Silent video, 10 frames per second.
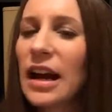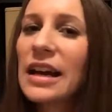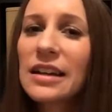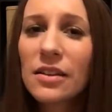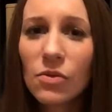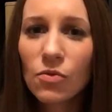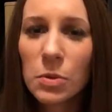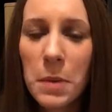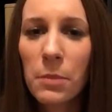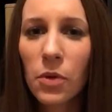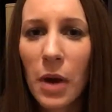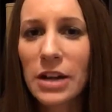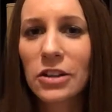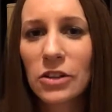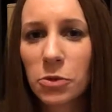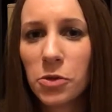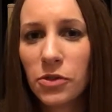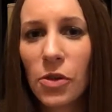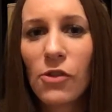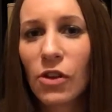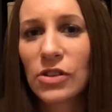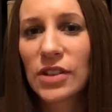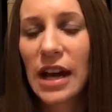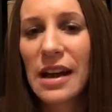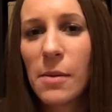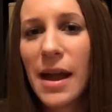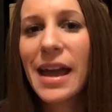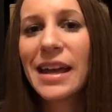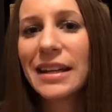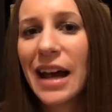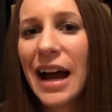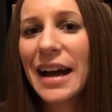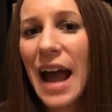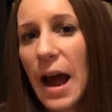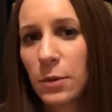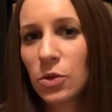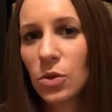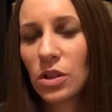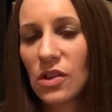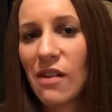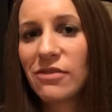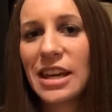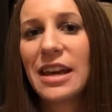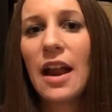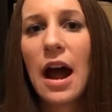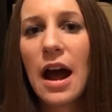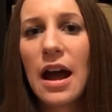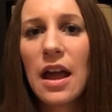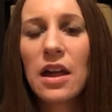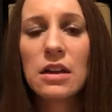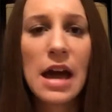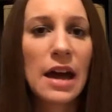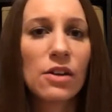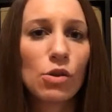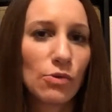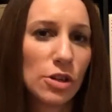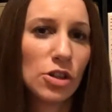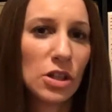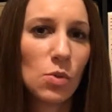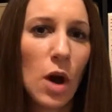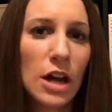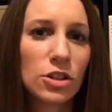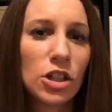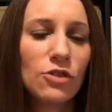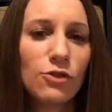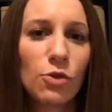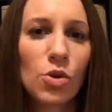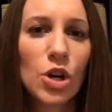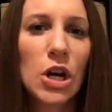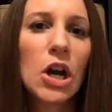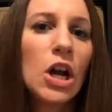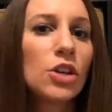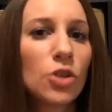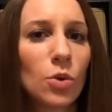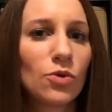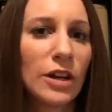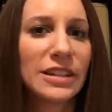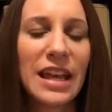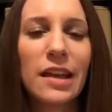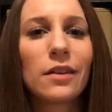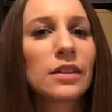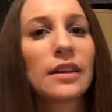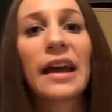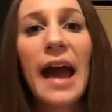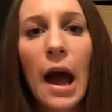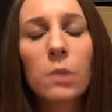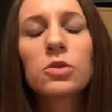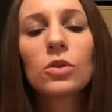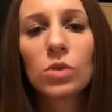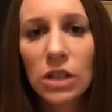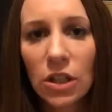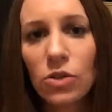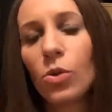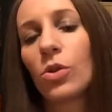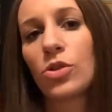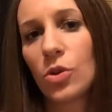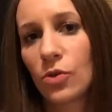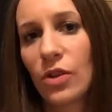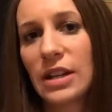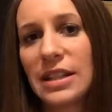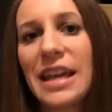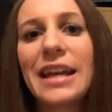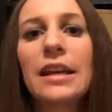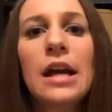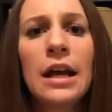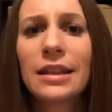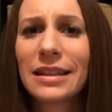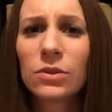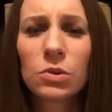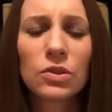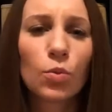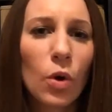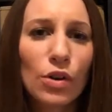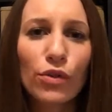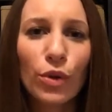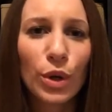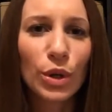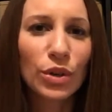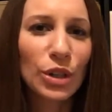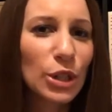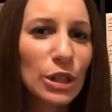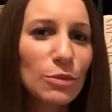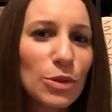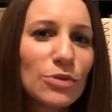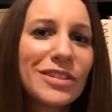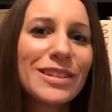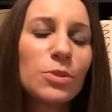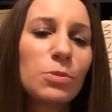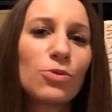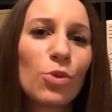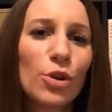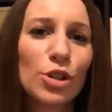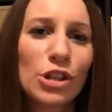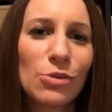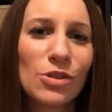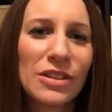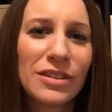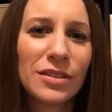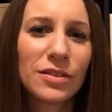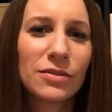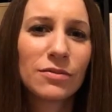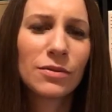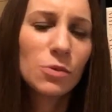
I remember watching this movie for the first time and I absolutely loved it. I had originally watched it for Joan Fontaine because I absolutely adore Joan Fontaine. This was one of her early movies before she was